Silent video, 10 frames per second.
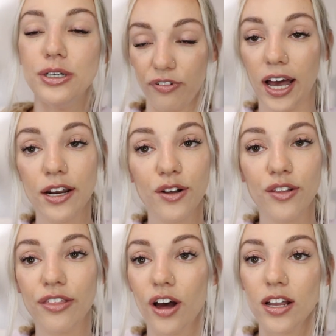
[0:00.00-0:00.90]

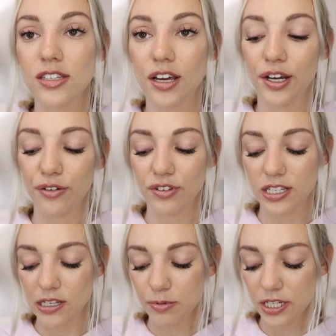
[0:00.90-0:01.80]
Final thoughts of
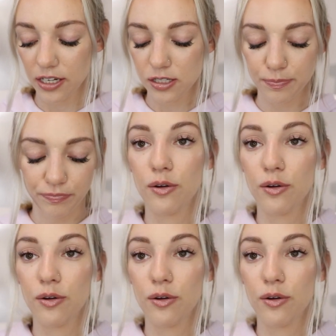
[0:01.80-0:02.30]
these lipsticks.